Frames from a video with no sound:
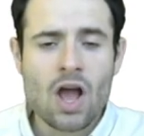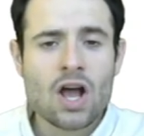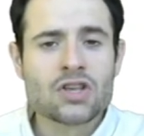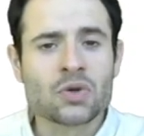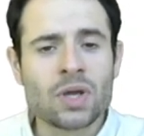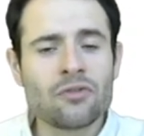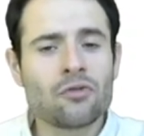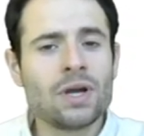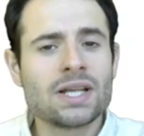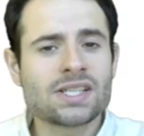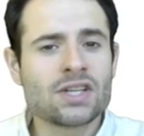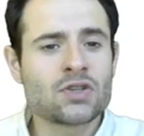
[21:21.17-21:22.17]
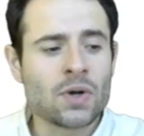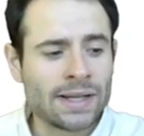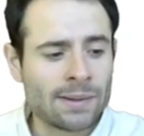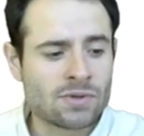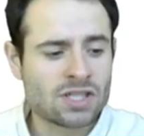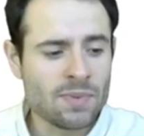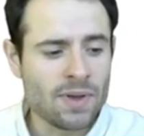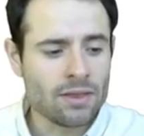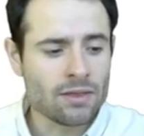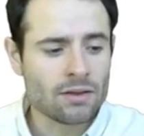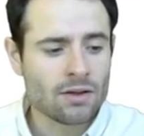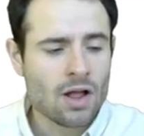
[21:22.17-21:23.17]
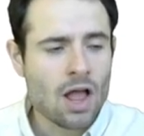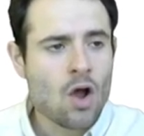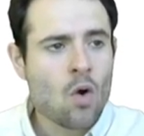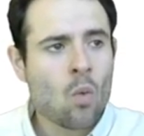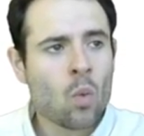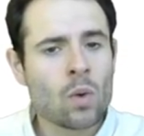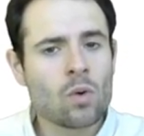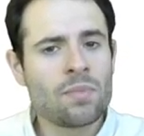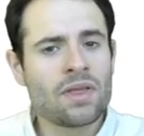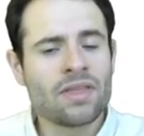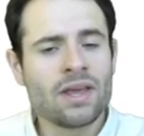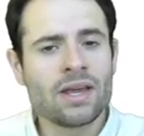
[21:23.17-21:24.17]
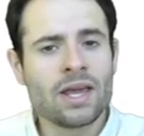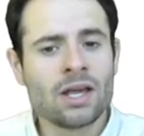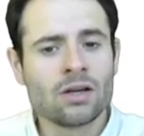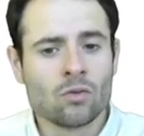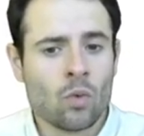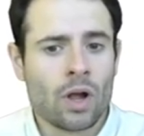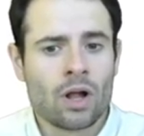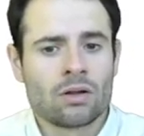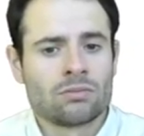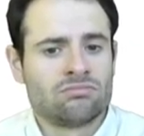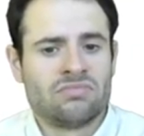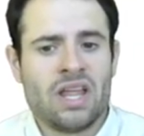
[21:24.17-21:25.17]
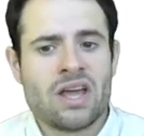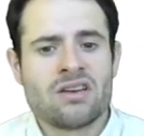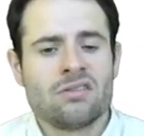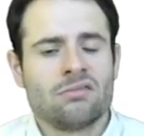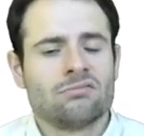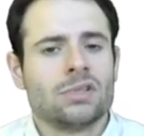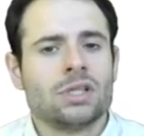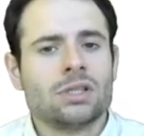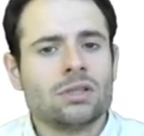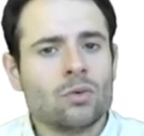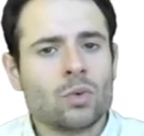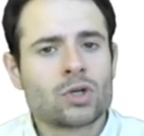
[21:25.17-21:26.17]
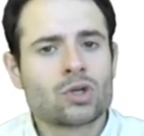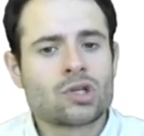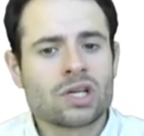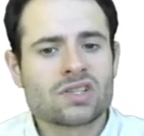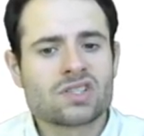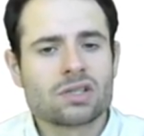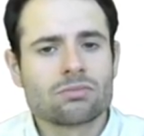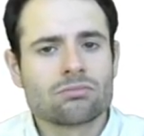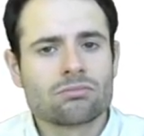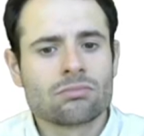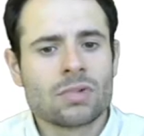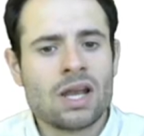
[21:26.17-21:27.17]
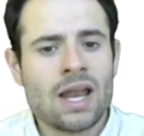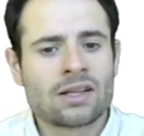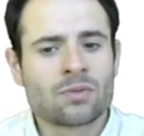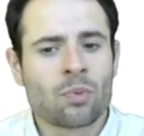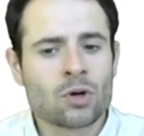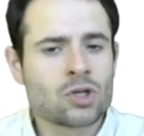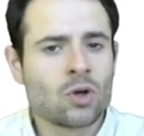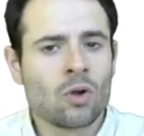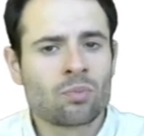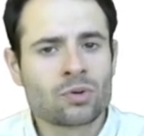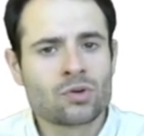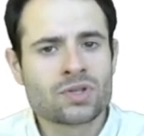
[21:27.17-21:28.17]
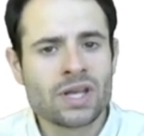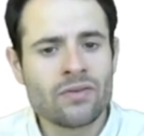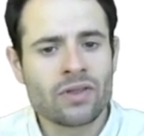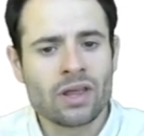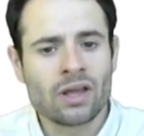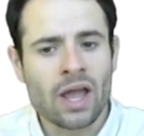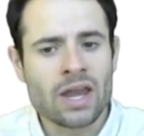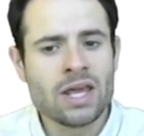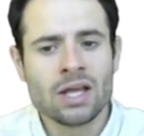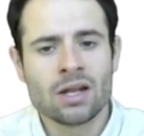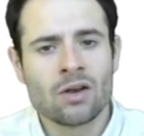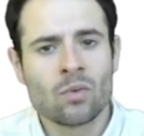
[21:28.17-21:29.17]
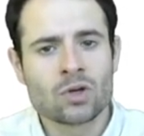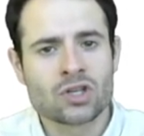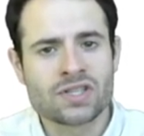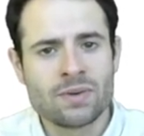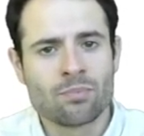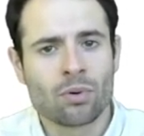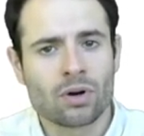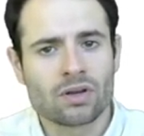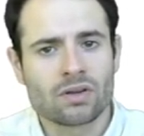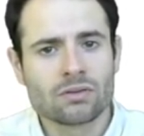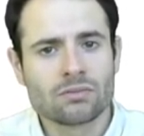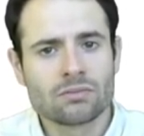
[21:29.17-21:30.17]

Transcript: So if we listen to Adam Smith, we would be thinking, well, then we should just let Portugal produce everything and England will just import.